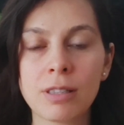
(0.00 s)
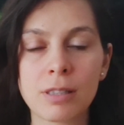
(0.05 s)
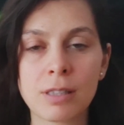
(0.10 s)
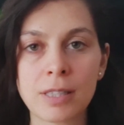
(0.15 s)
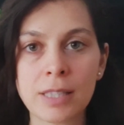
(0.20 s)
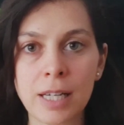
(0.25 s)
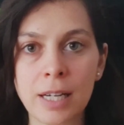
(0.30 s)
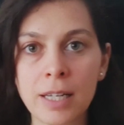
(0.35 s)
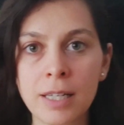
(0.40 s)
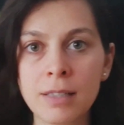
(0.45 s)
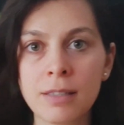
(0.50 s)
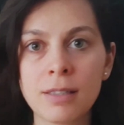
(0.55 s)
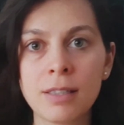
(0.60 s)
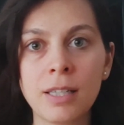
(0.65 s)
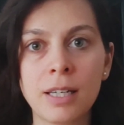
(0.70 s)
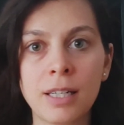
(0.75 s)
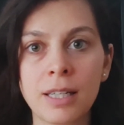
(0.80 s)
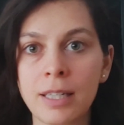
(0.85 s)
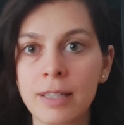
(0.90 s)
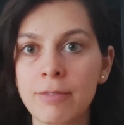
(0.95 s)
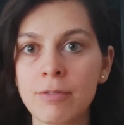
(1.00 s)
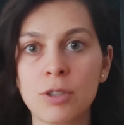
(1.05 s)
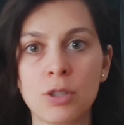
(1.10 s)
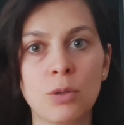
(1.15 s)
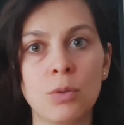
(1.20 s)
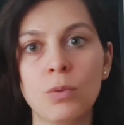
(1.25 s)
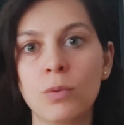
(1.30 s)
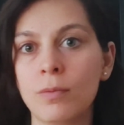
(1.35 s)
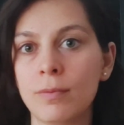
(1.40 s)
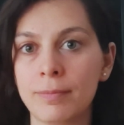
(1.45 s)
the signs that it
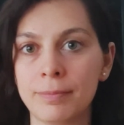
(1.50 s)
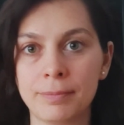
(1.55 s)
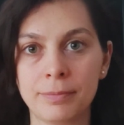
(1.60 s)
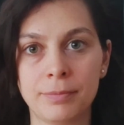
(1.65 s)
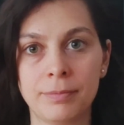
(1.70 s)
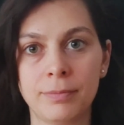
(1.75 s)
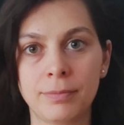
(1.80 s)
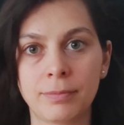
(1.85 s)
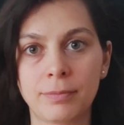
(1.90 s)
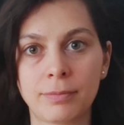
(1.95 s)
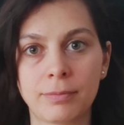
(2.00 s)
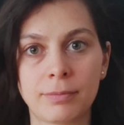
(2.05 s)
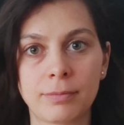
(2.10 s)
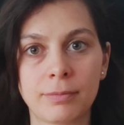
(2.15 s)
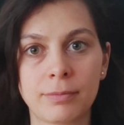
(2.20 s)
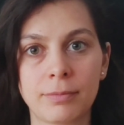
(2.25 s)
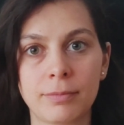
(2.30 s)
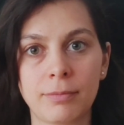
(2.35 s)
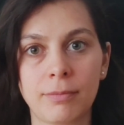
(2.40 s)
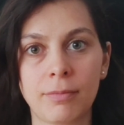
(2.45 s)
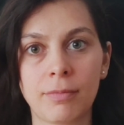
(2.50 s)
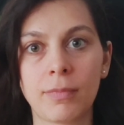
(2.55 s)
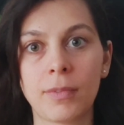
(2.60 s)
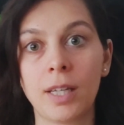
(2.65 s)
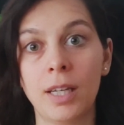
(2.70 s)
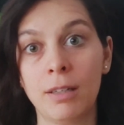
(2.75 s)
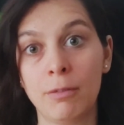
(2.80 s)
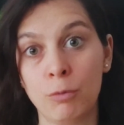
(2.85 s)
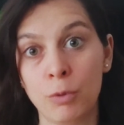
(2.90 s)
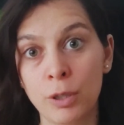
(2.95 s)
gives you.
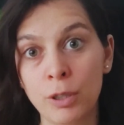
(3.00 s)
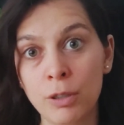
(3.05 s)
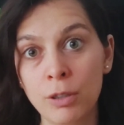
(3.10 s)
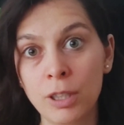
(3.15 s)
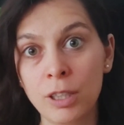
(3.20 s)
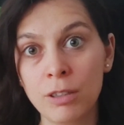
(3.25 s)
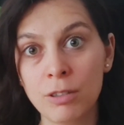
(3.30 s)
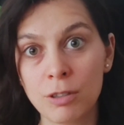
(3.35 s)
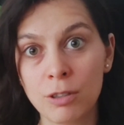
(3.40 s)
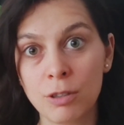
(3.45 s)
And what do you